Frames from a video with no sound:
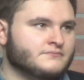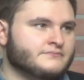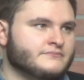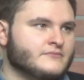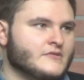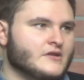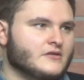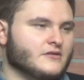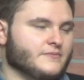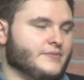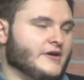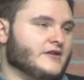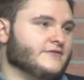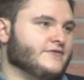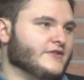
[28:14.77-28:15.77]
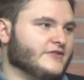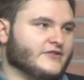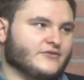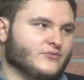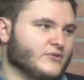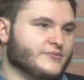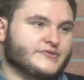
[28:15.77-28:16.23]
The benefits is
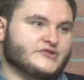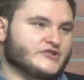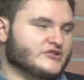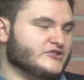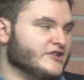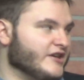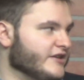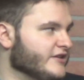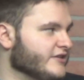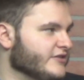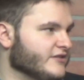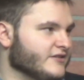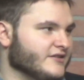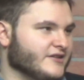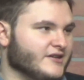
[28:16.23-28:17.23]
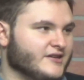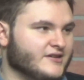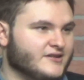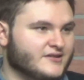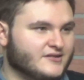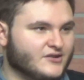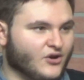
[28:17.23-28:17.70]
what we just said, and the
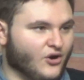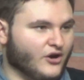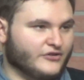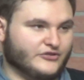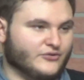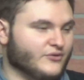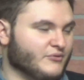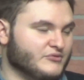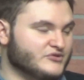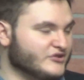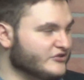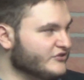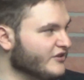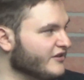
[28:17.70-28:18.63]
costs are what we just said.